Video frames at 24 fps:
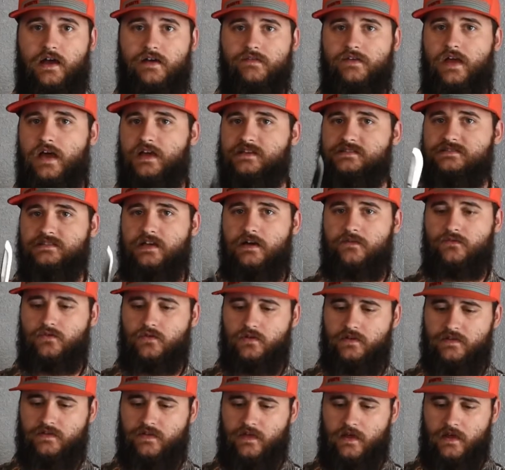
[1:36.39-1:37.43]
I've got
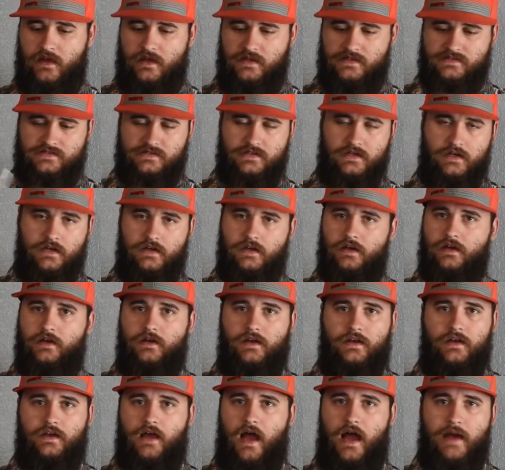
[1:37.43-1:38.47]
several of these.
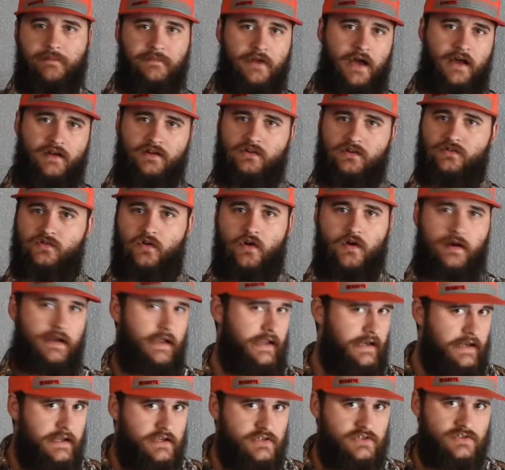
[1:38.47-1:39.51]
I'm not
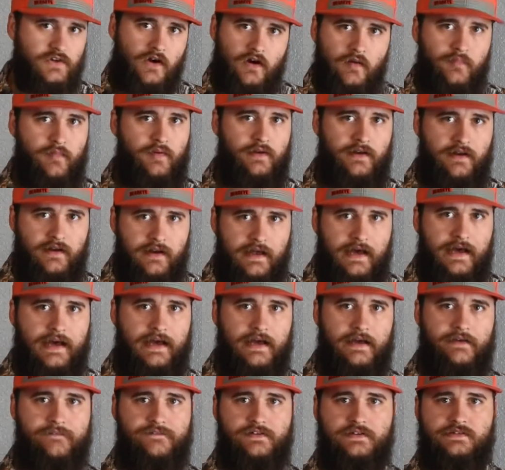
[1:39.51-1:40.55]
great at sharpening
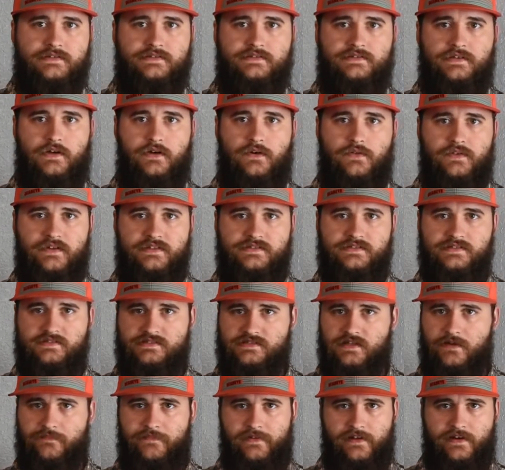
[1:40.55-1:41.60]
knives, so this is
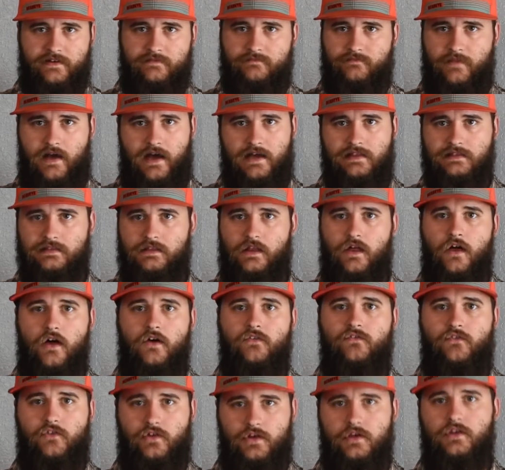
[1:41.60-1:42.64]
something I
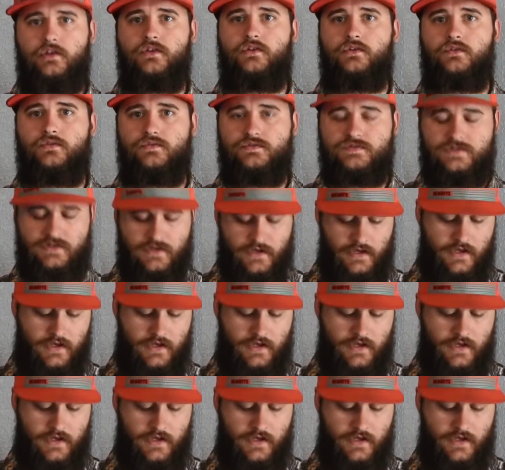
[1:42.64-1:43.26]
love to use.